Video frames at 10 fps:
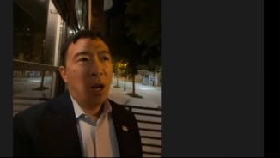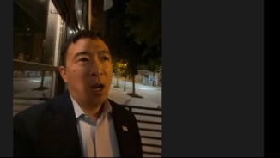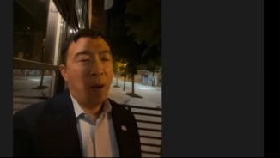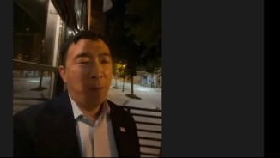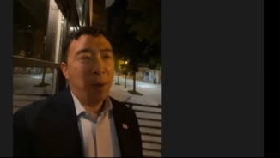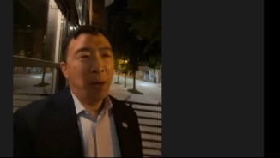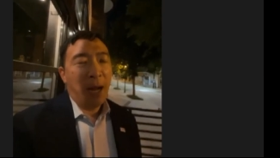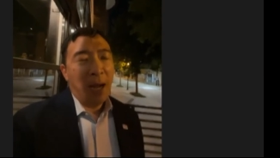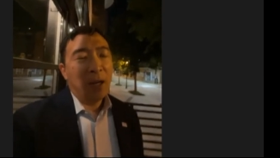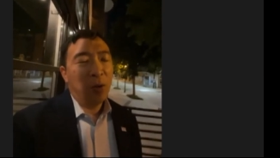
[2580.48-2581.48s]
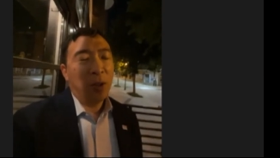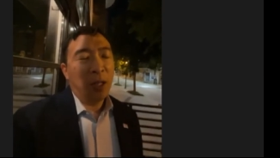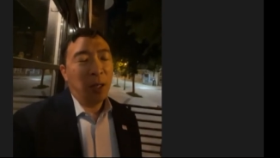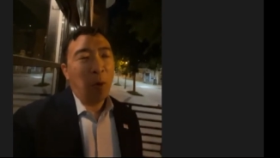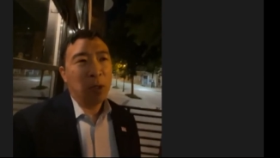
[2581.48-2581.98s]
But I do
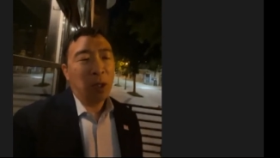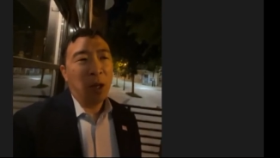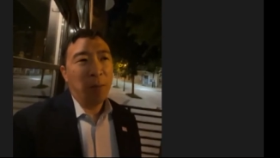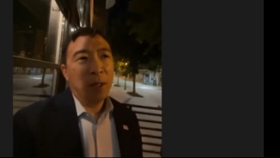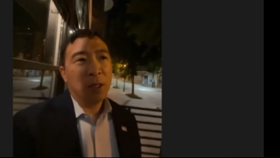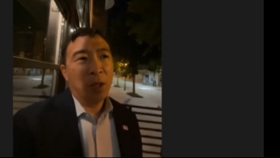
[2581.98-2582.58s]
think most incumbents